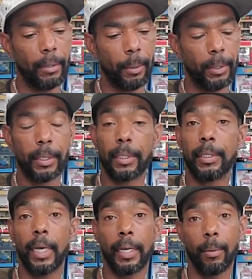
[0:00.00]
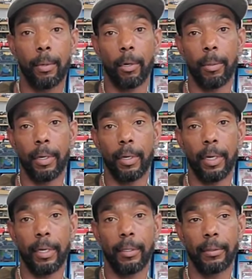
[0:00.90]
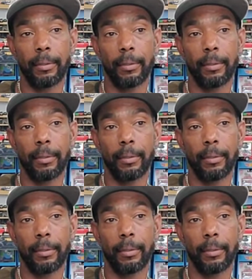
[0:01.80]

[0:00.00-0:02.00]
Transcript: So I went to the second Walmart, right?